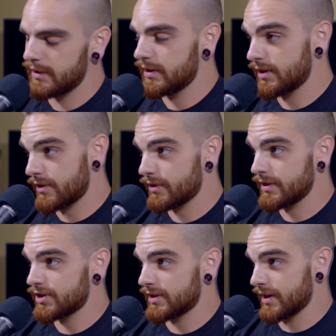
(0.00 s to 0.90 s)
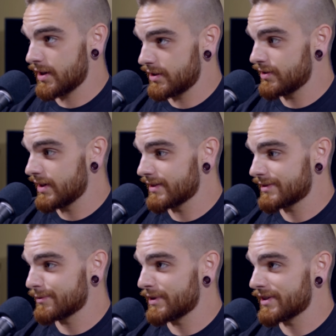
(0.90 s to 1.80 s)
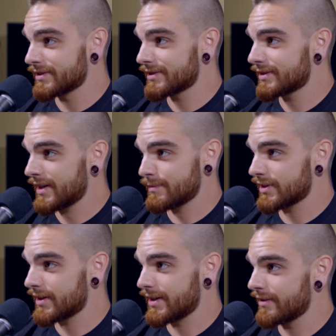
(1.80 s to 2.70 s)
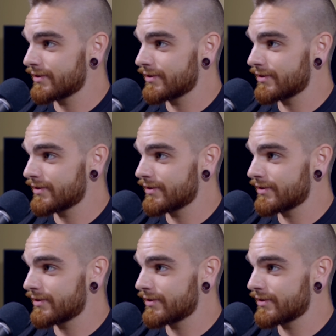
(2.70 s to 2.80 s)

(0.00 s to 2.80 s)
You know, I really should have gotten you guys some beers. I'm sorry.